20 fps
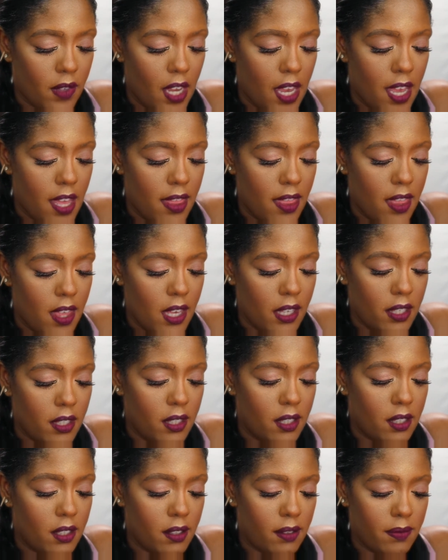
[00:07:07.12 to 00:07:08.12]
and
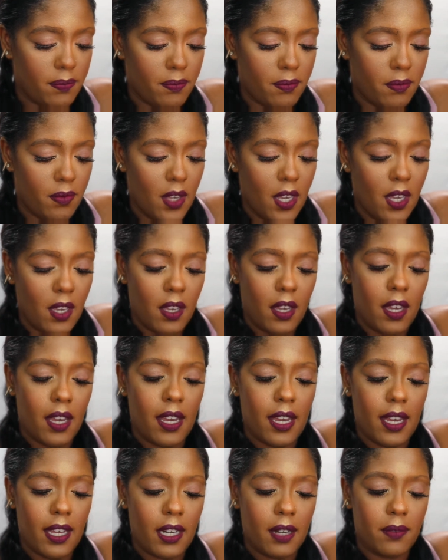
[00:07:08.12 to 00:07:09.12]
this,
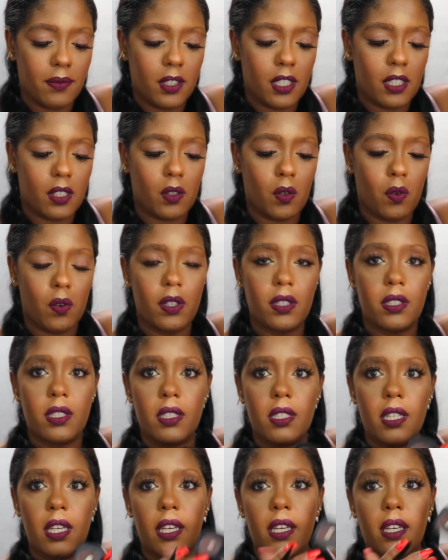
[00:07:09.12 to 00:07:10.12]
and I'm just going
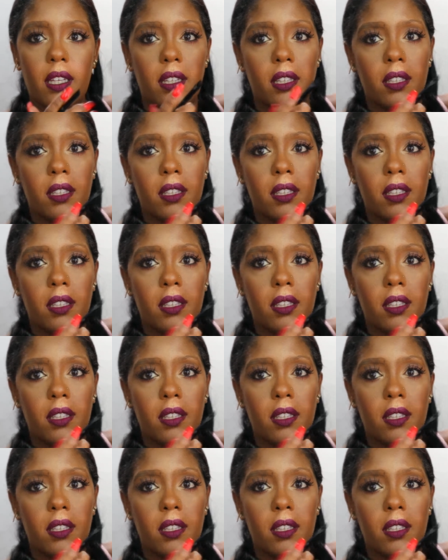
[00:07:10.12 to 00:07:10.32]
to take a